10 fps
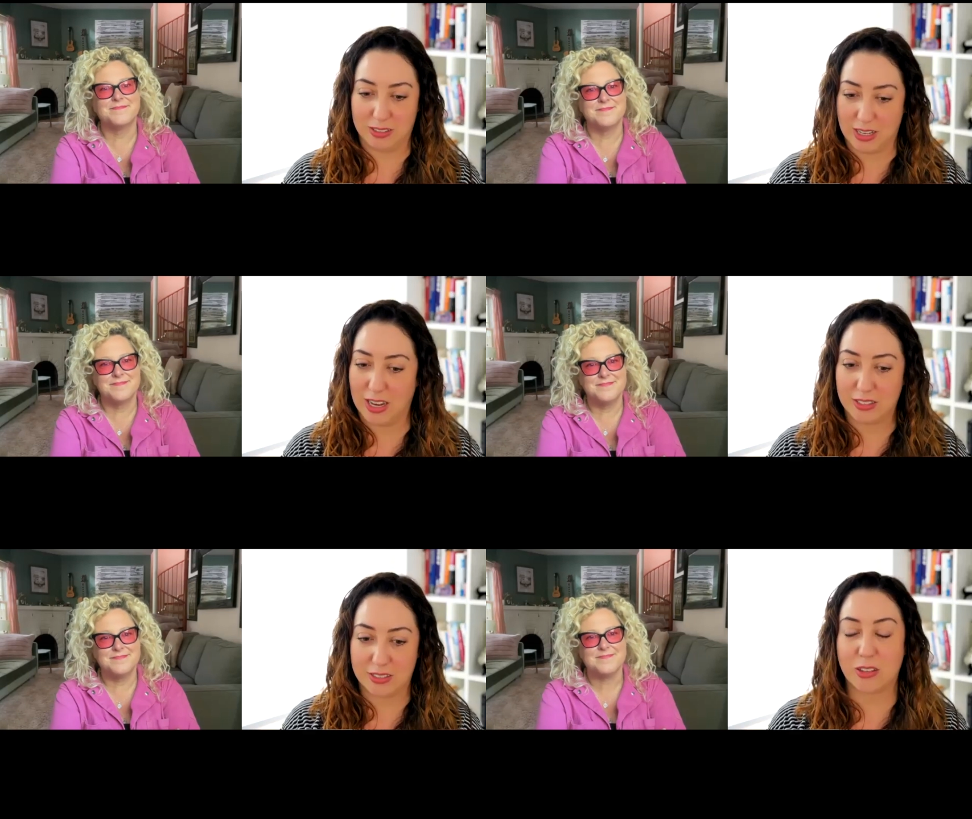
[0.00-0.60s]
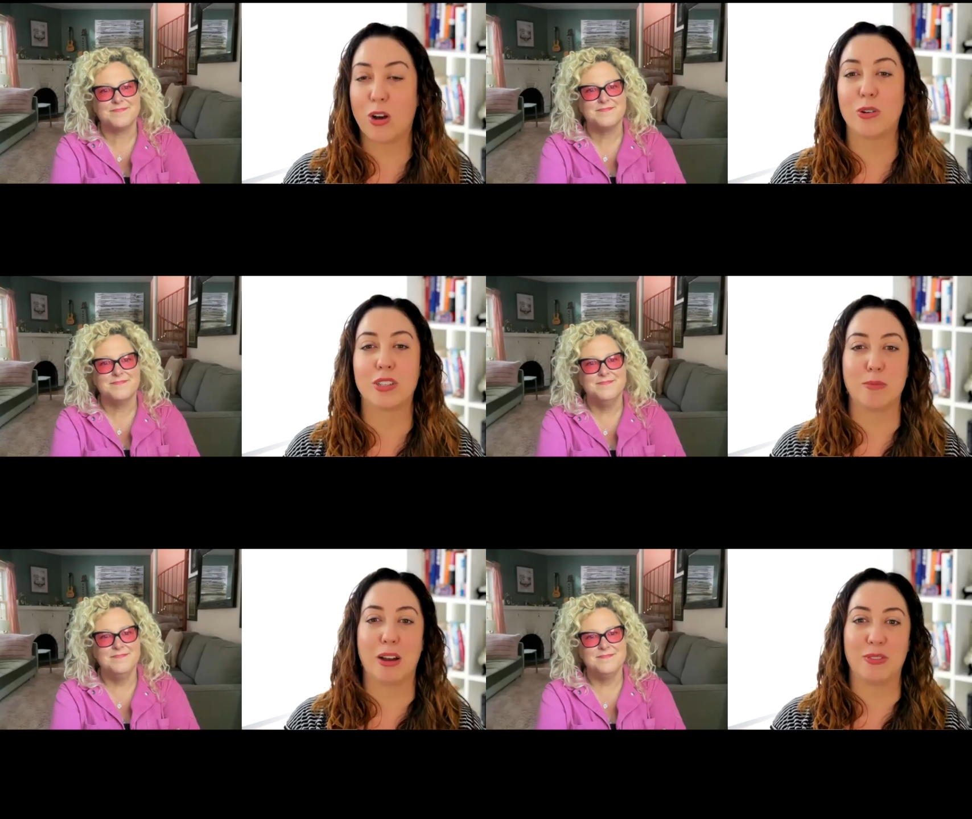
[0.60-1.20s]
Speaker 1: As slow
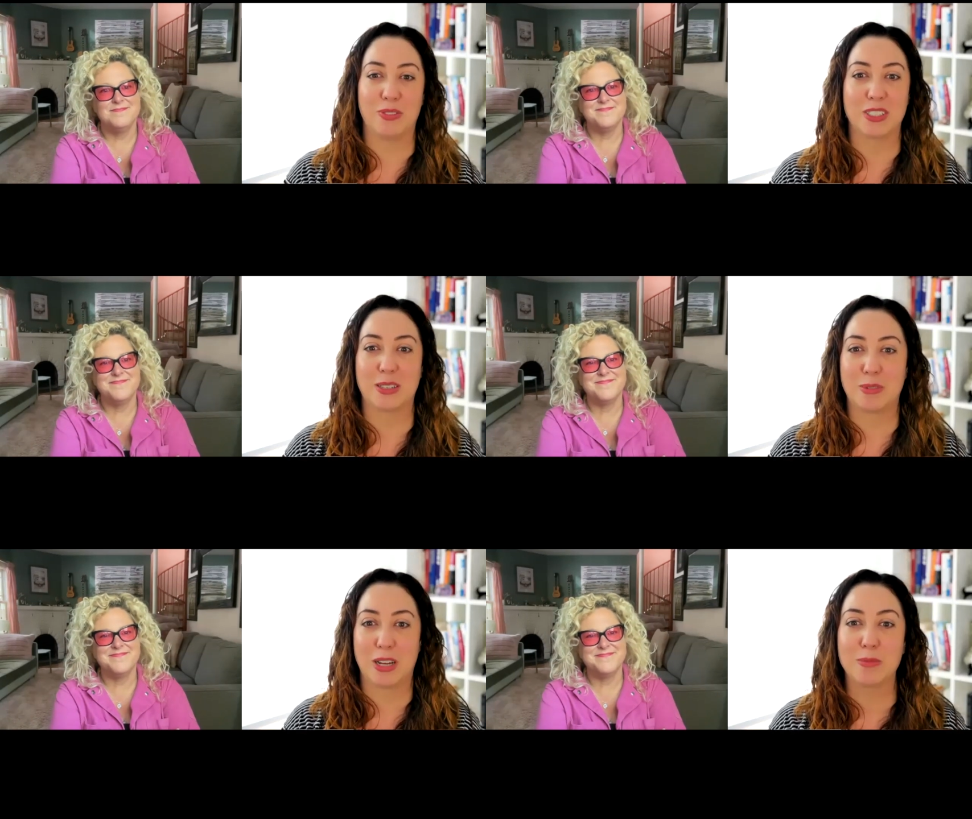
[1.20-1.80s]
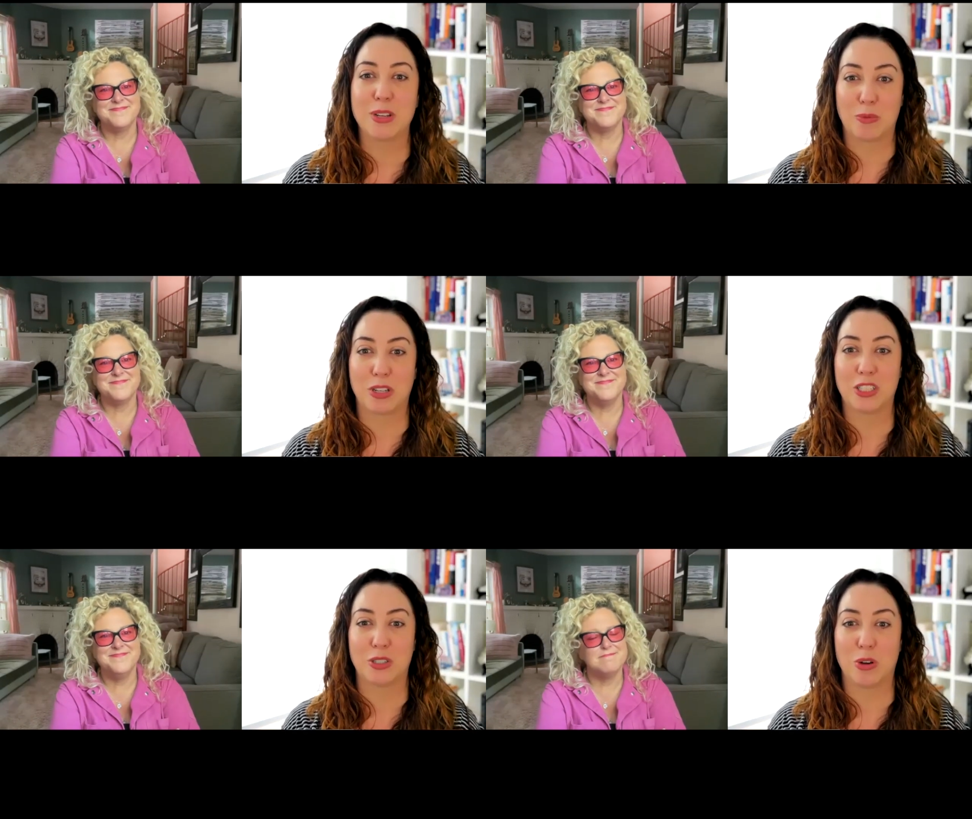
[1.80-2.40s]
as it might feel sometimes, I
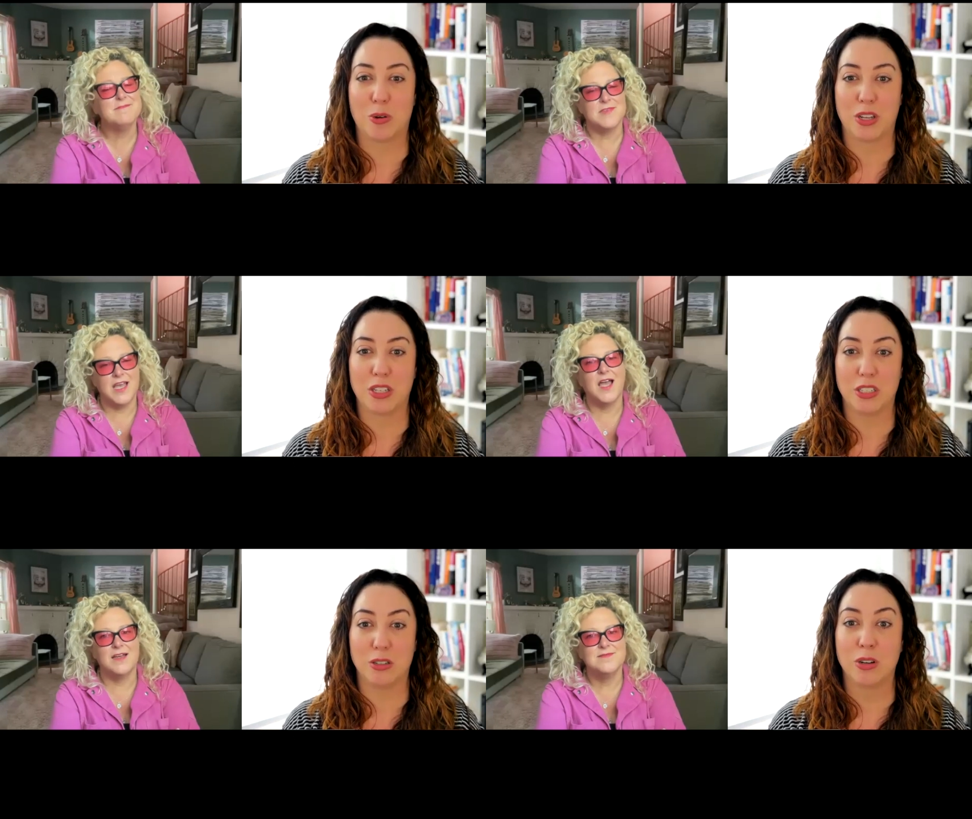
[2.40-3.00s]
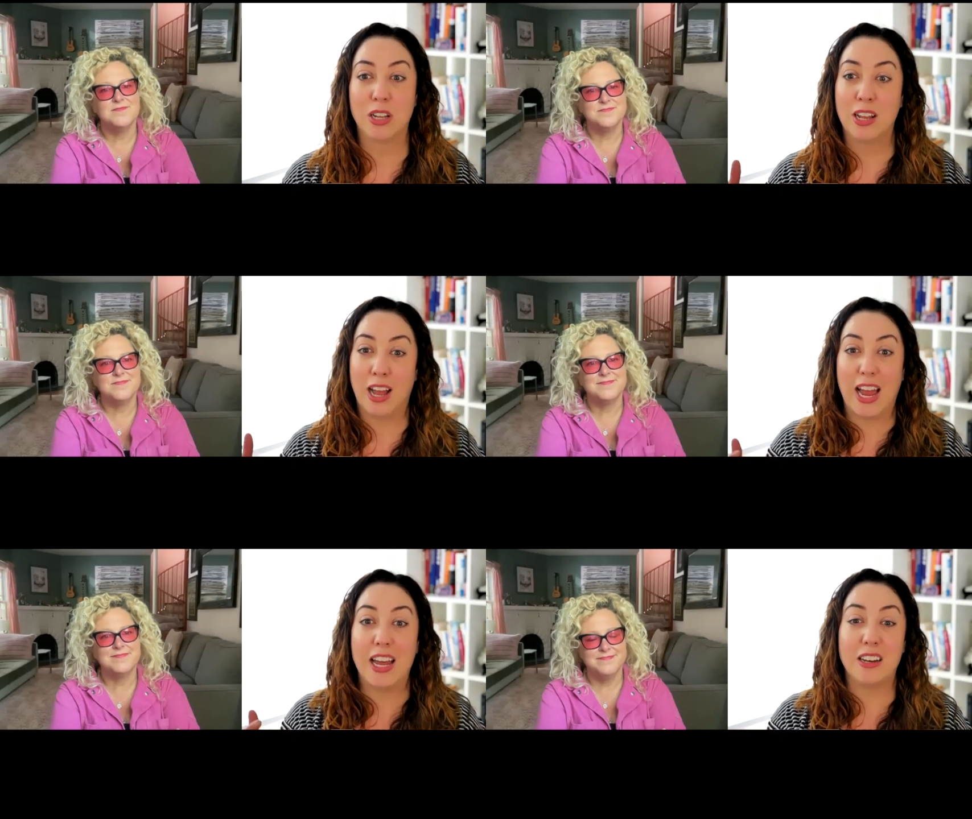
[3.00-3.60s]
really do hope they do
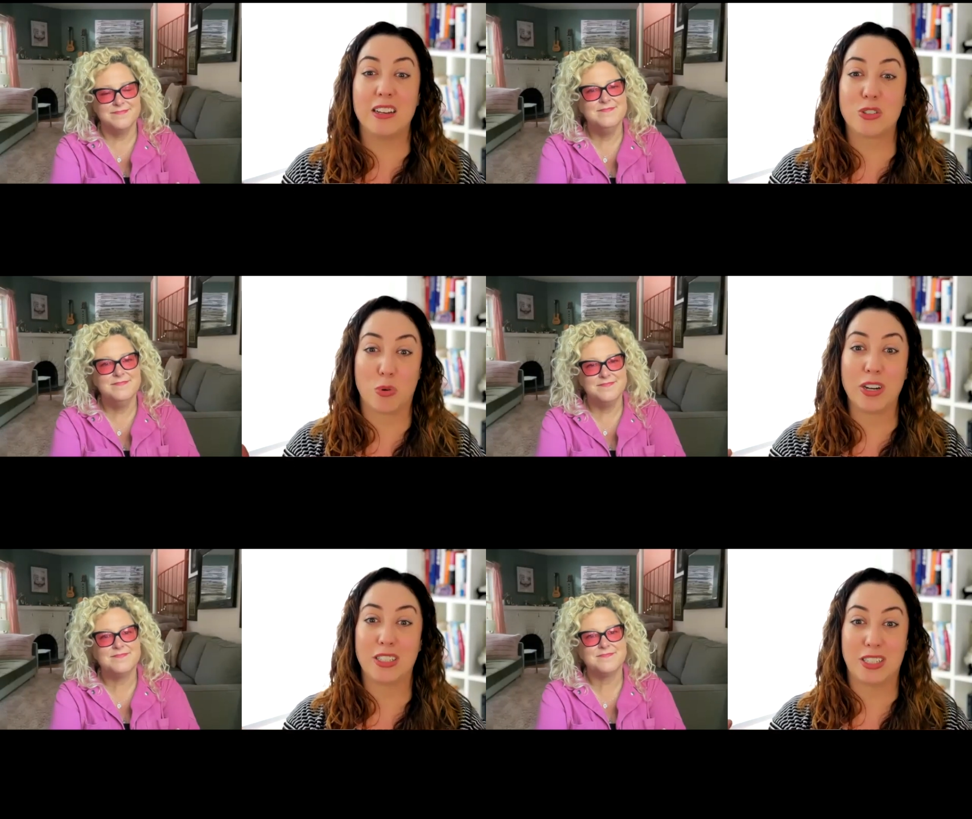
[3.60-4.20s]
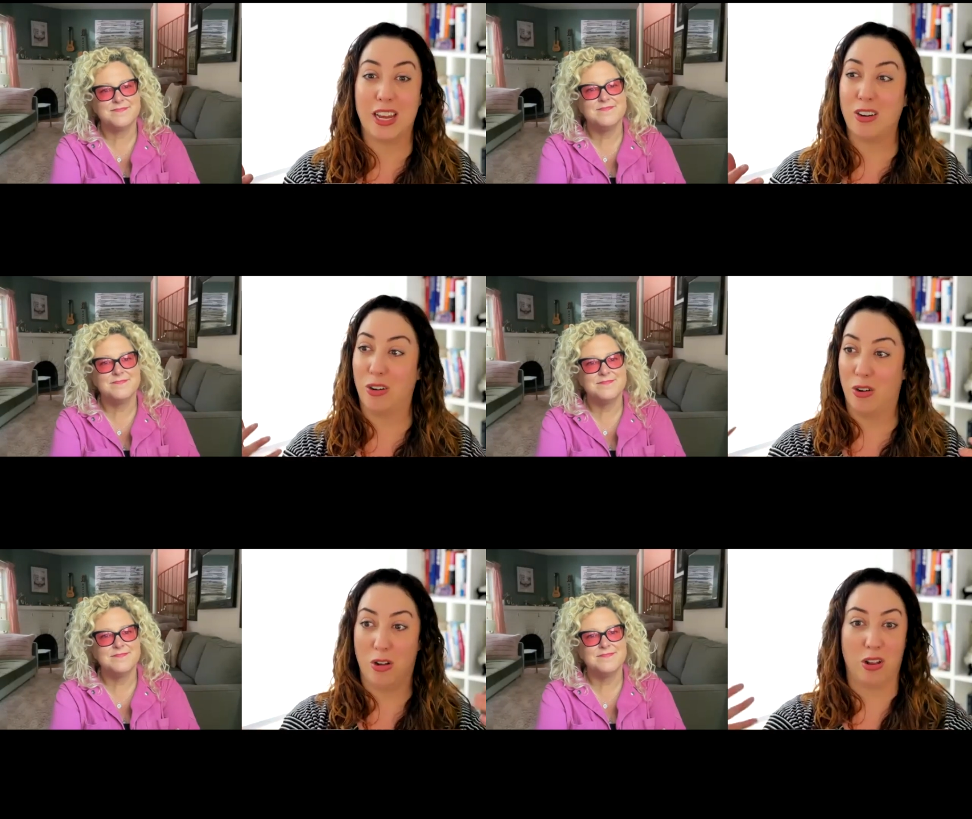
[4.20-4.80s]
and it is going to take
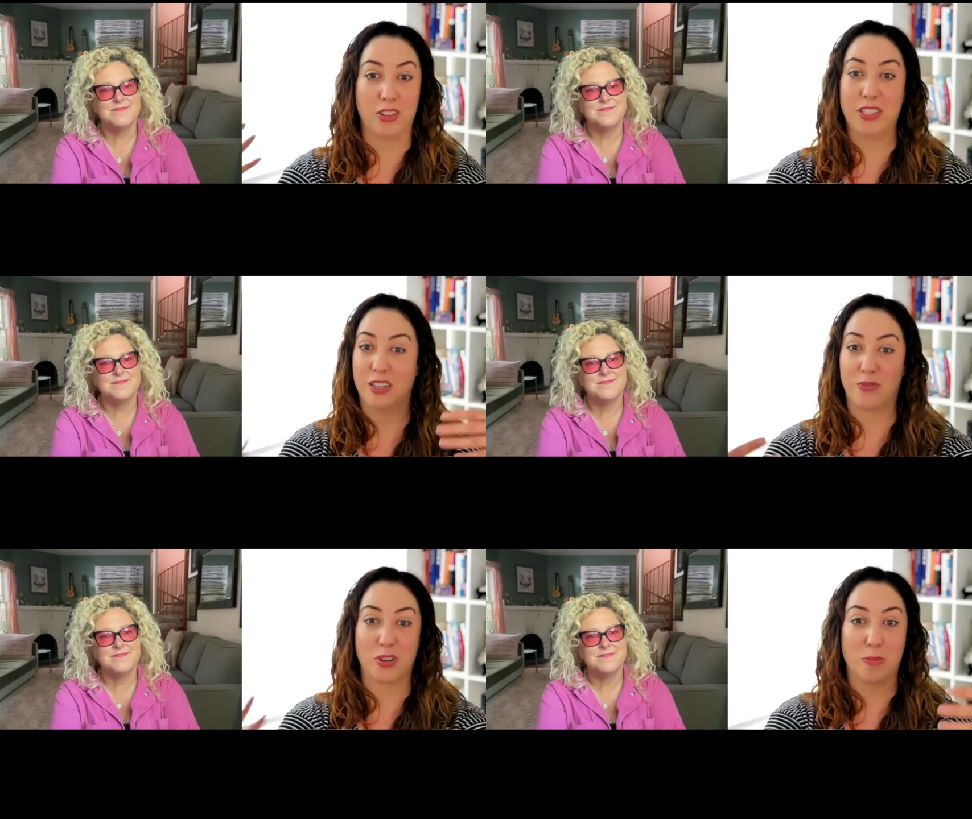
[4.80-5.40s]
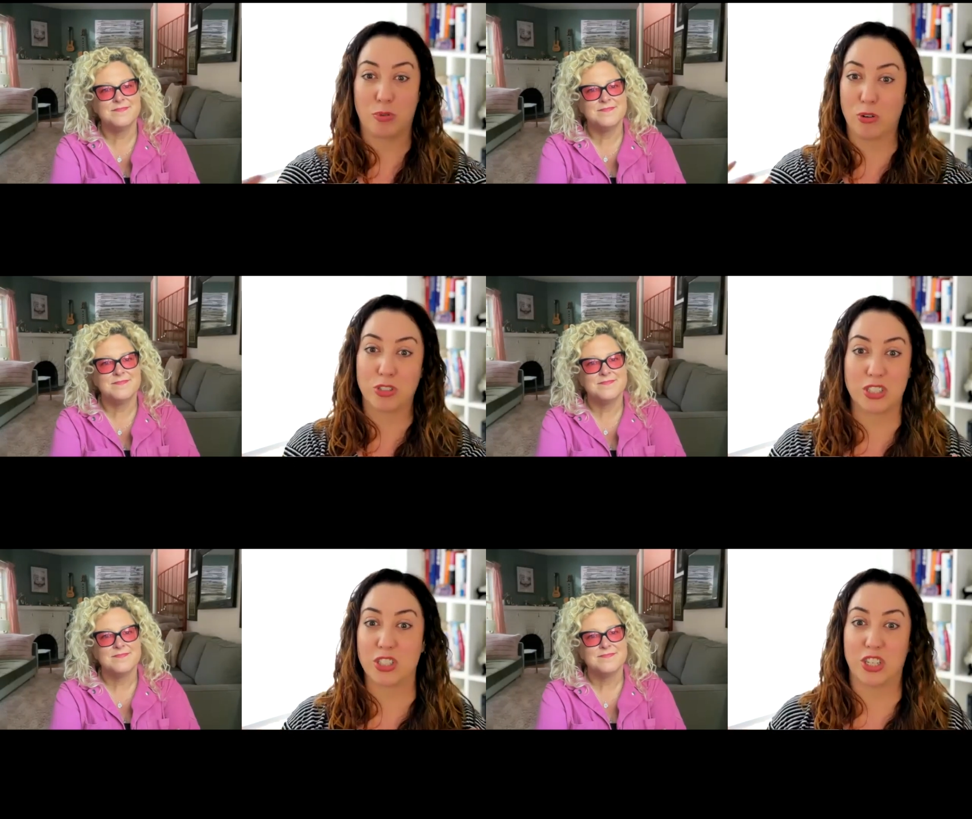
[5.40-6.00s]
all these different
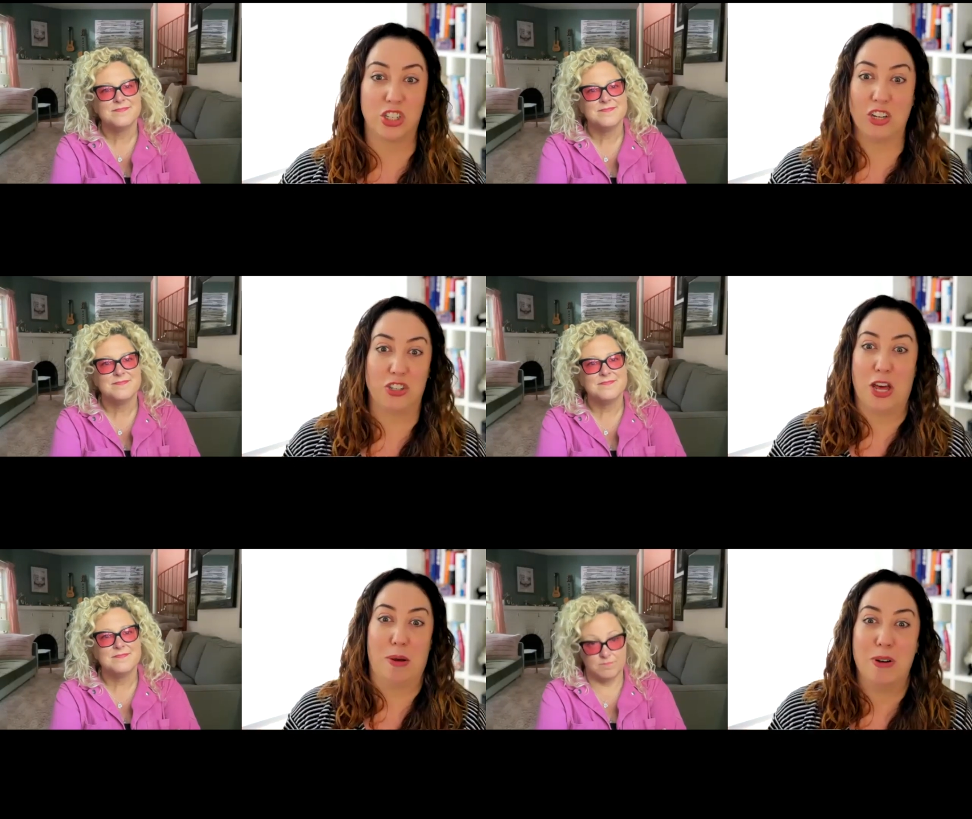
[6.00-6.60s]
approaches to change them